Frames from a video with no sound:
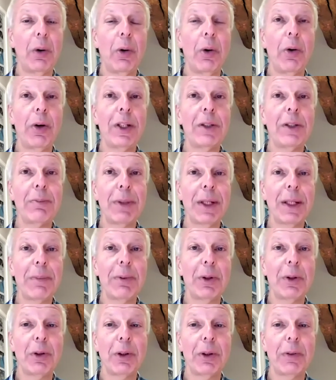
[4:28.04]
There are
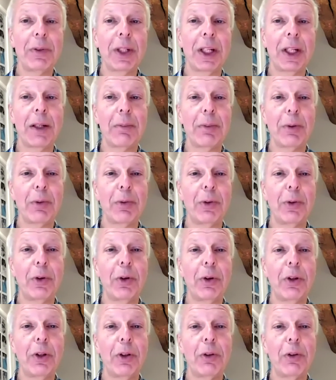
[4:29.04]
always people who have done
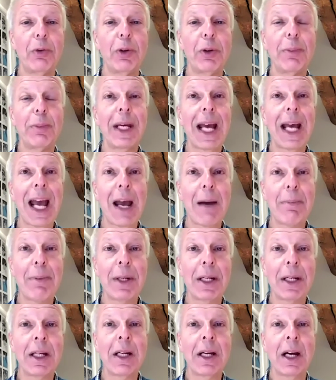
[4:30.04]
it before who would
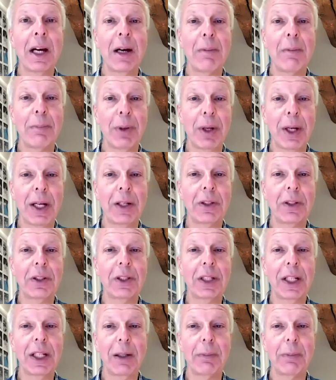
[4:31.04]
be happy and
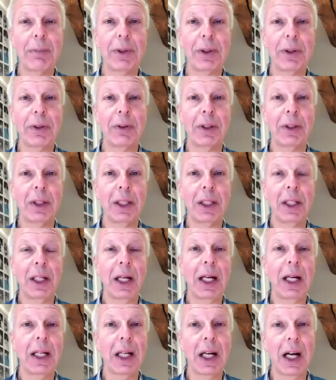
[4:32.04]
proud to help you,
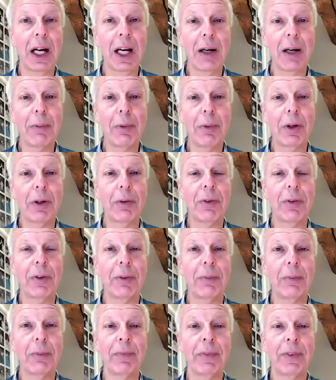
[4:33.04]
and I am
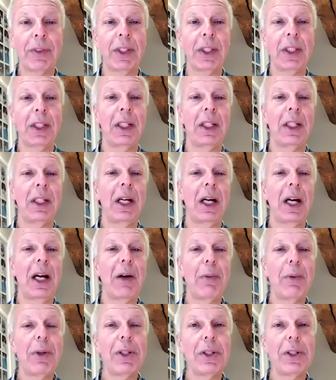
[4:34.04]
one of them.
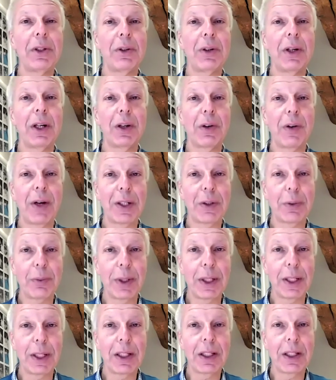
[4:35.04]
I wish you a
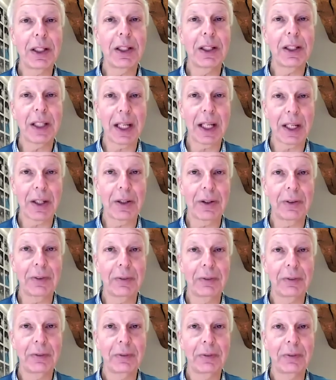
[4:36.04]
great week.
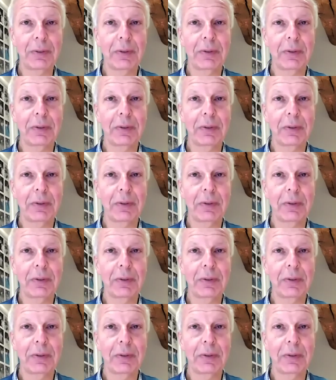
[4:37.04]
Thank you.